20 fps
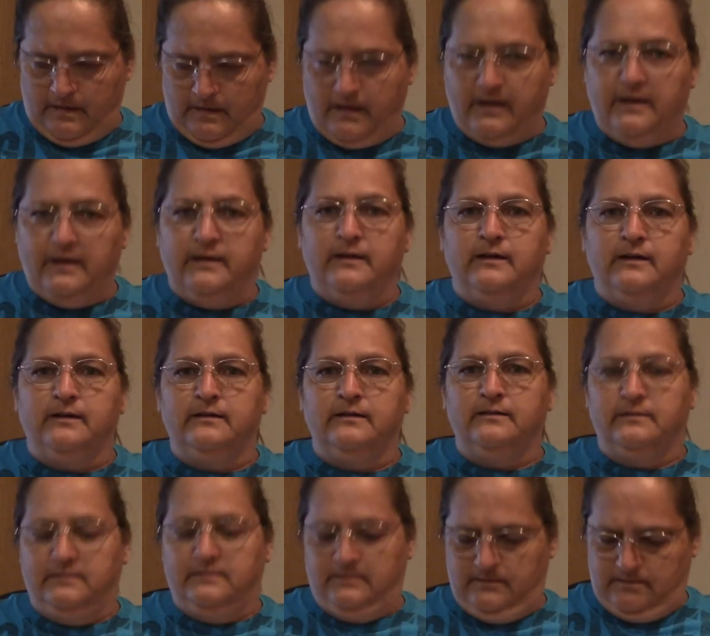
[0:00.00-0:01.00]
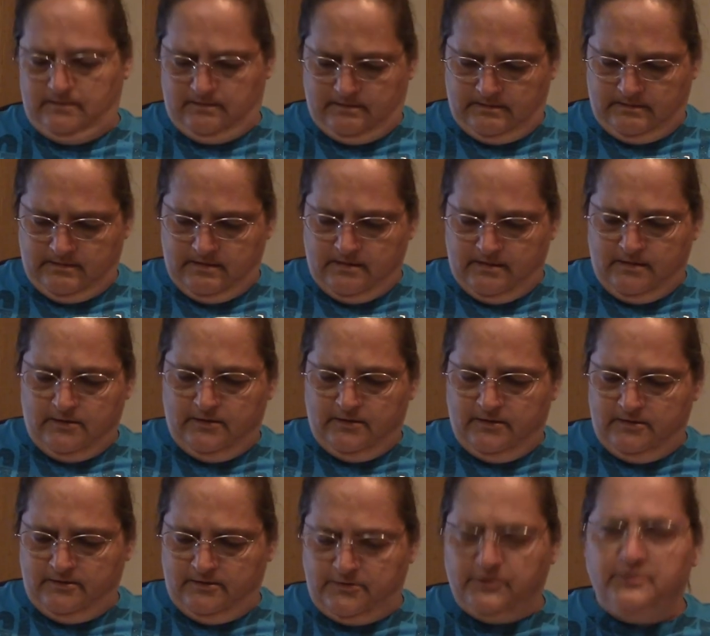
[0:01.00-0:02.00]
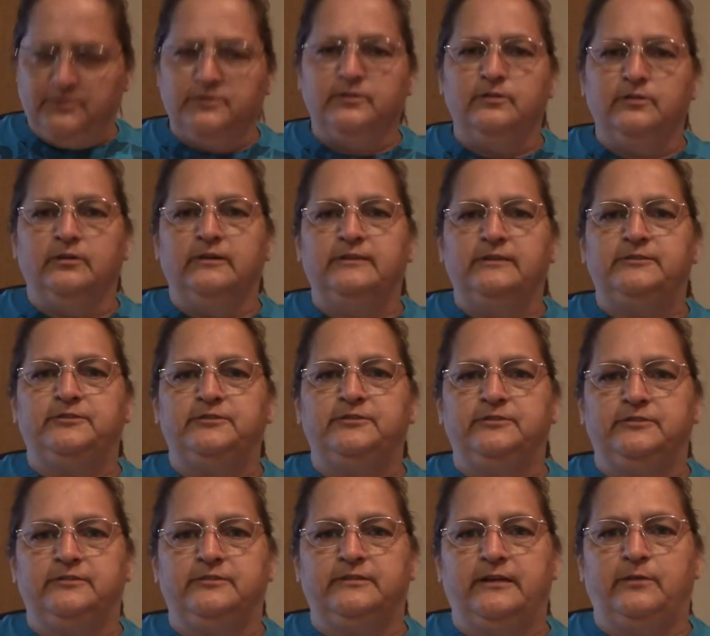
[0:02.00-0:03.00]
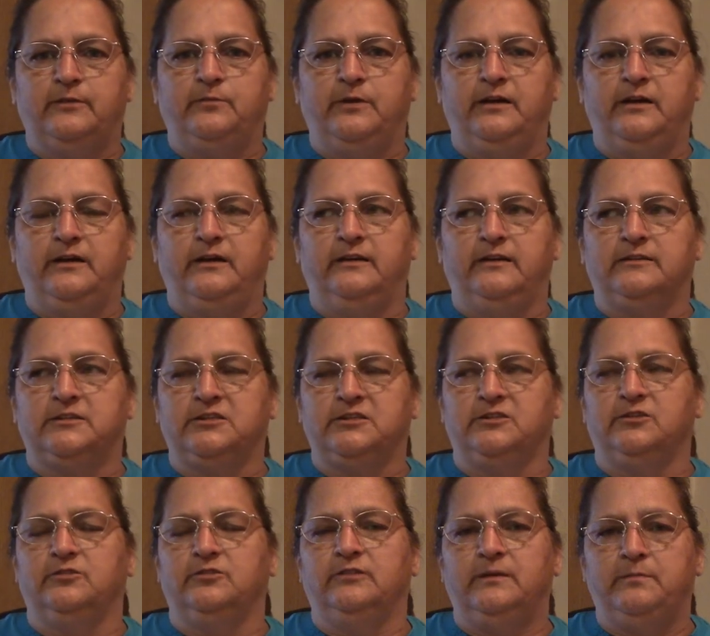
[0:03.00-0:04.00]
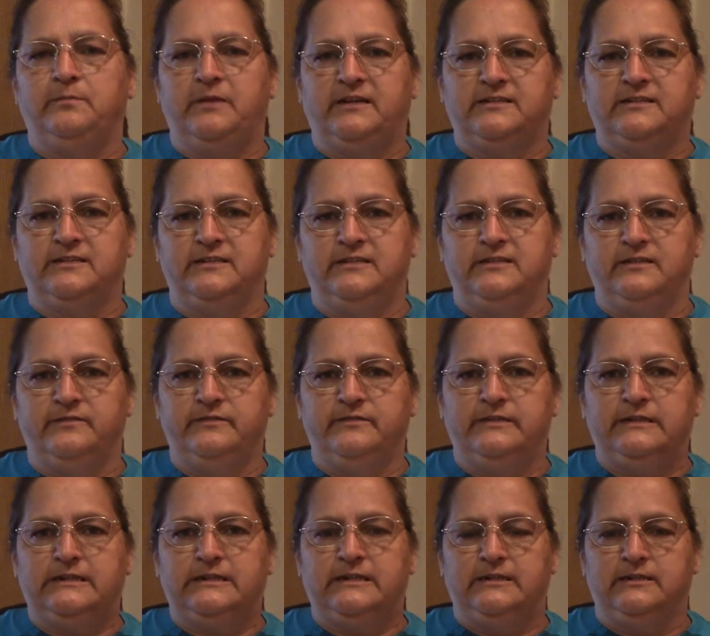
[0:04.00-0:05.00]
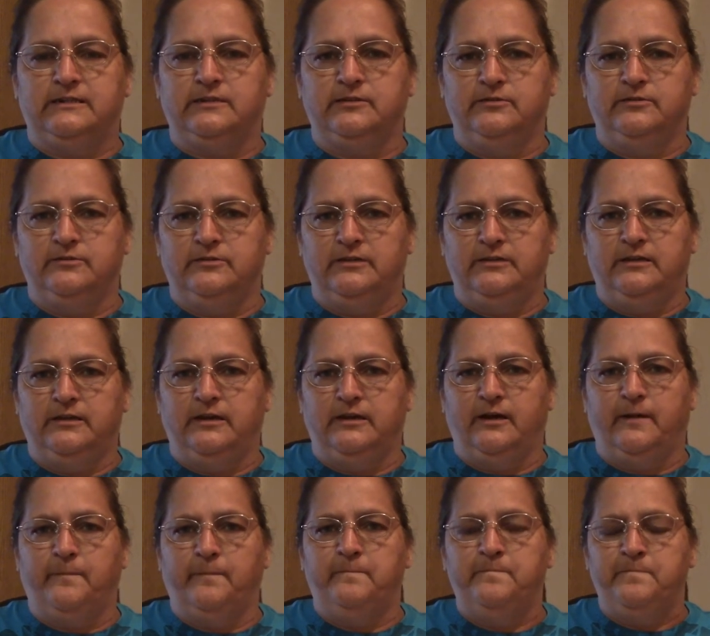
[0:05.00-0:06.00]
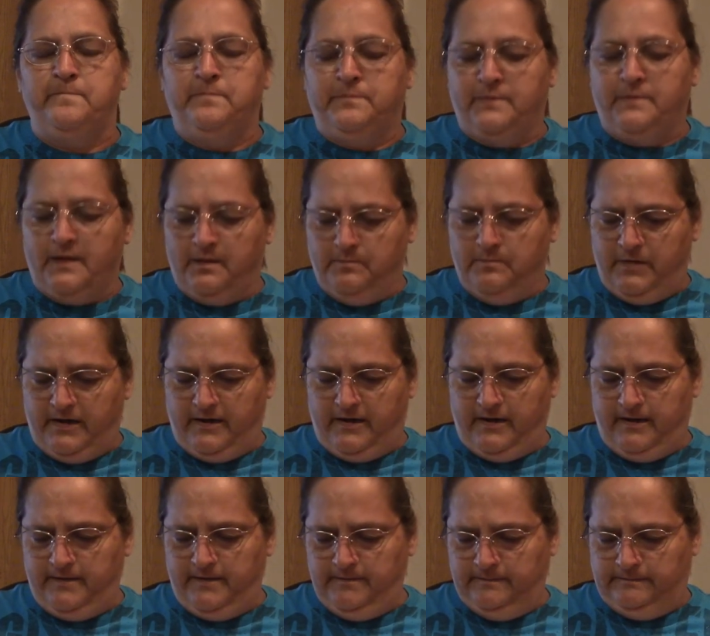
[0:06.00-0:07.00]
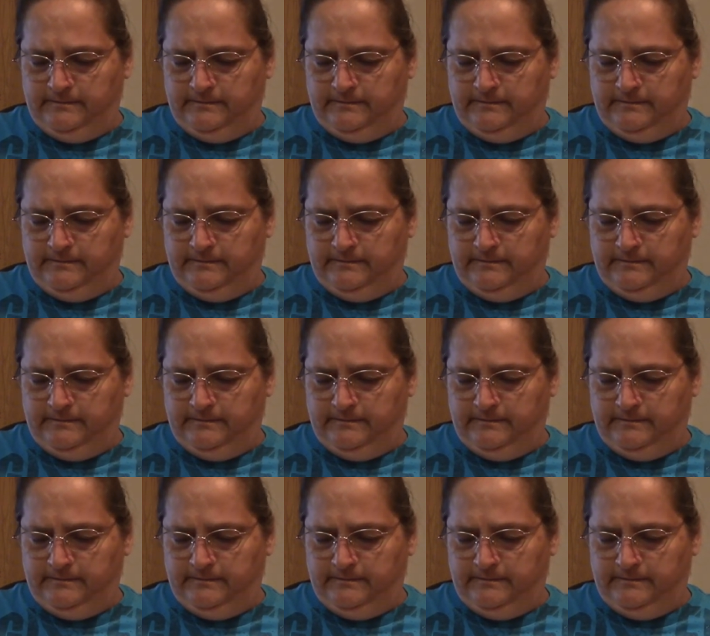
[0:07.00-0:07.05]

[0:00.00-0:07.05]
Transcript: I uh, turn it on that way it slowly makes a divot into the um, Buckeye.